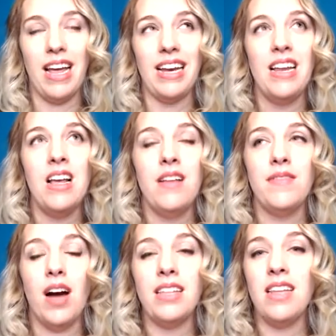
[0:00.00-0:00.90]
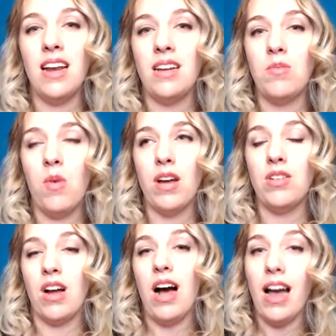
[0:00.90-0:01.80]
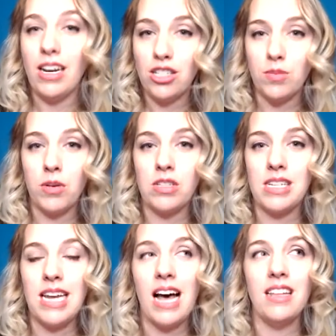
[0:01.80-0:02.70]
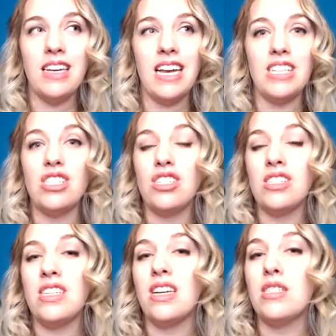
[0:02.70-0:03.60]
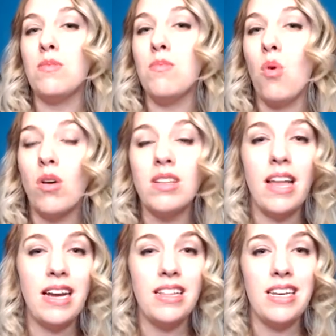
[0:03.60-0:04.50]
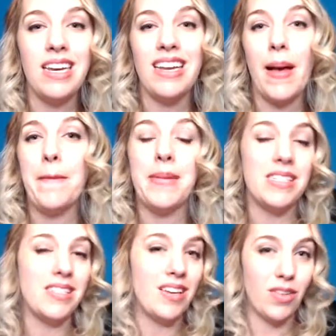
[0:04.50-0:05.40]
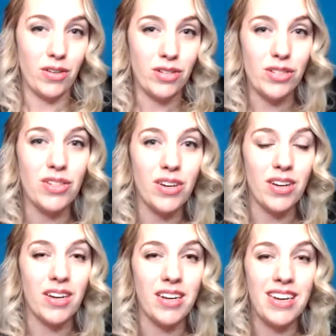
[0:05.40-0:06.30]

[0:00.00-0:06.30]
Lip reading: And not that I want you to hide your personality, it's just that it's more likely to get misunderstood,